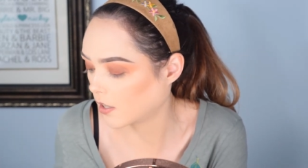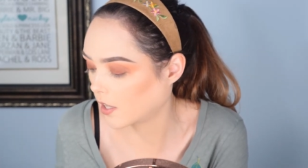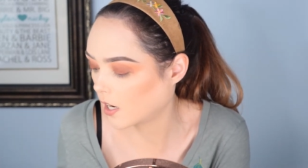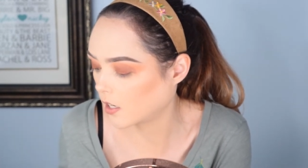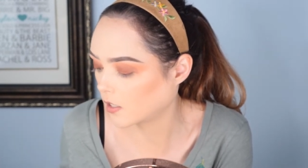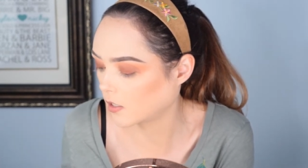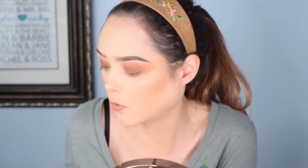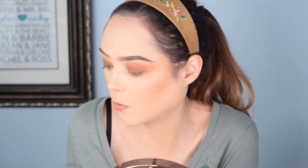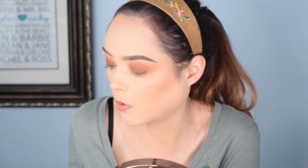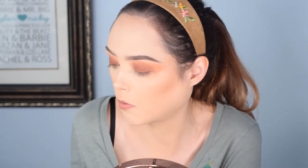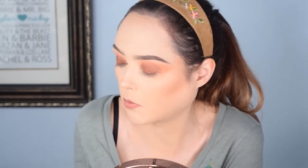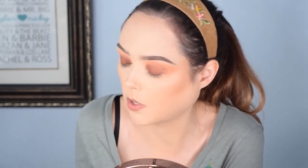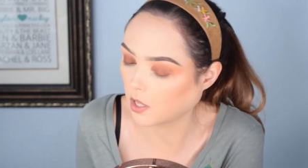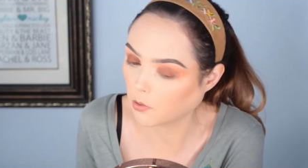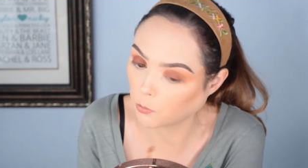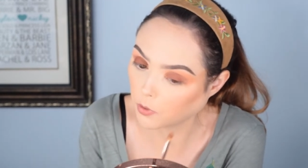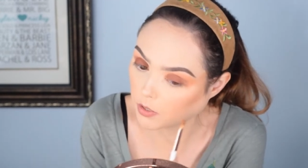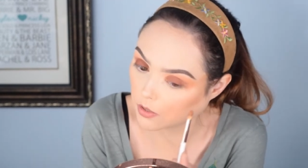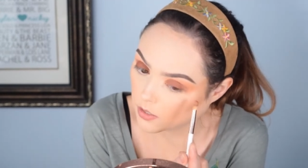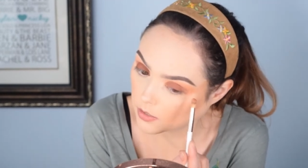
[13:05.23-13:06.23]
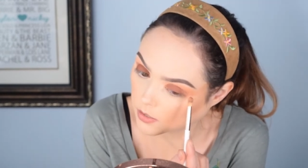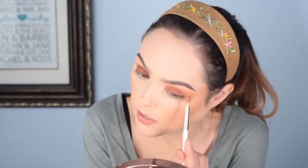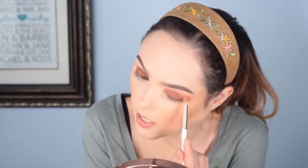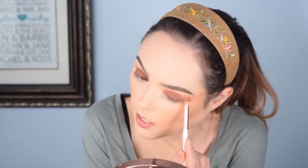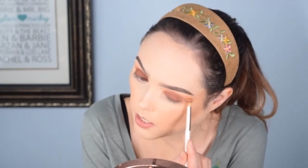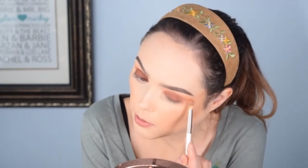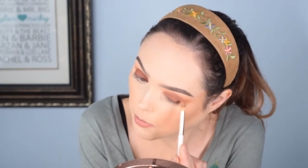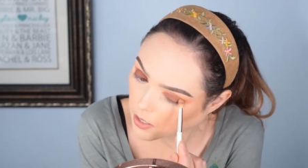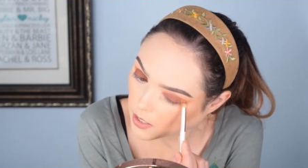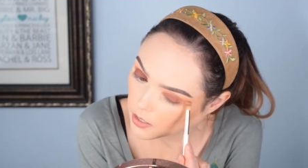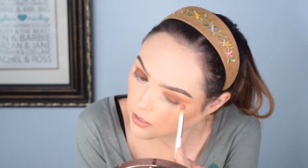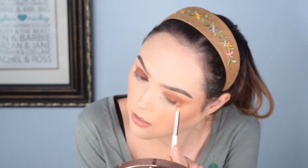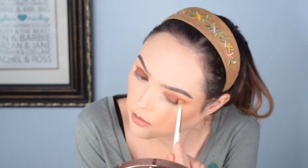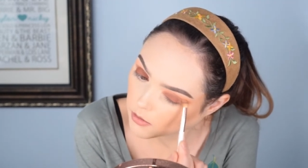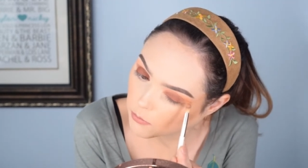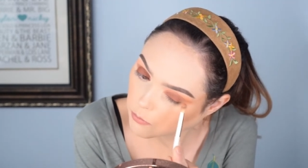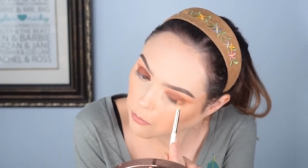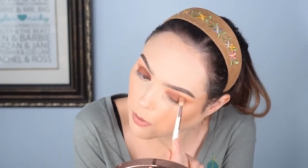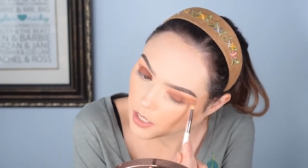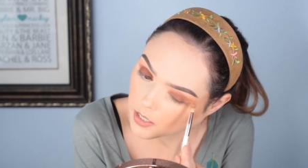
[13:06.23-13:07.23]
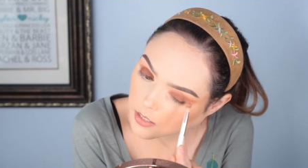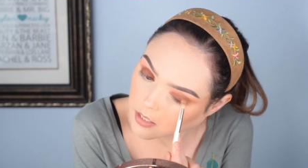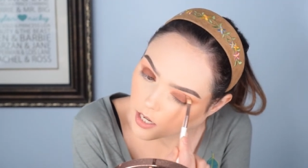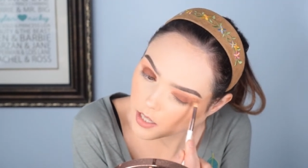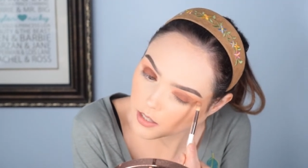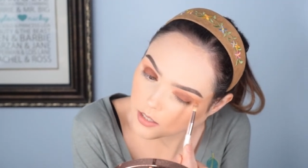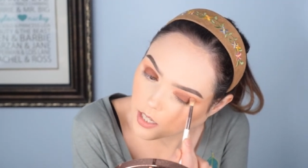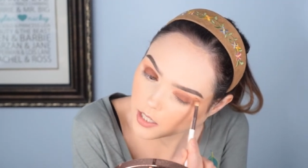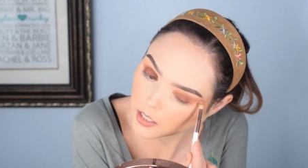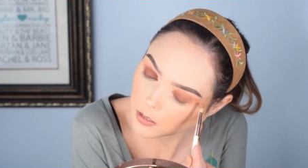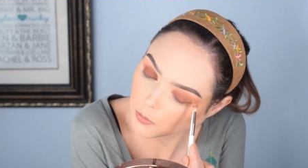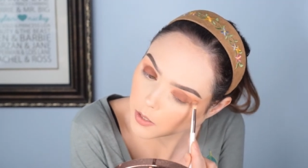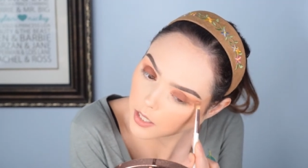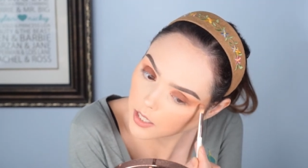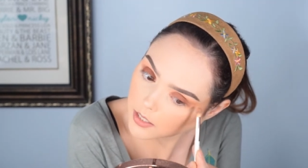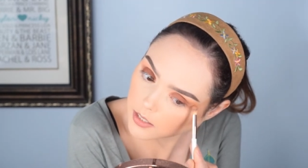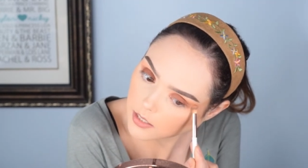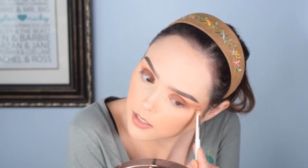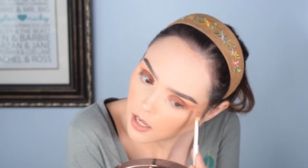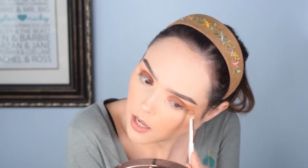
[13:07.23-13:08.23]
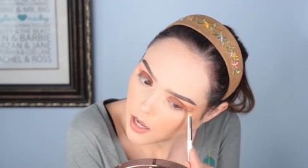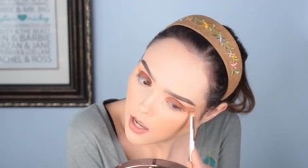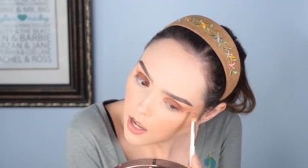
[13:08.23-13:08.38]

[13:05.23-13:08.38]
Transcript: That is the one that where the tanning bed, bed death takes place.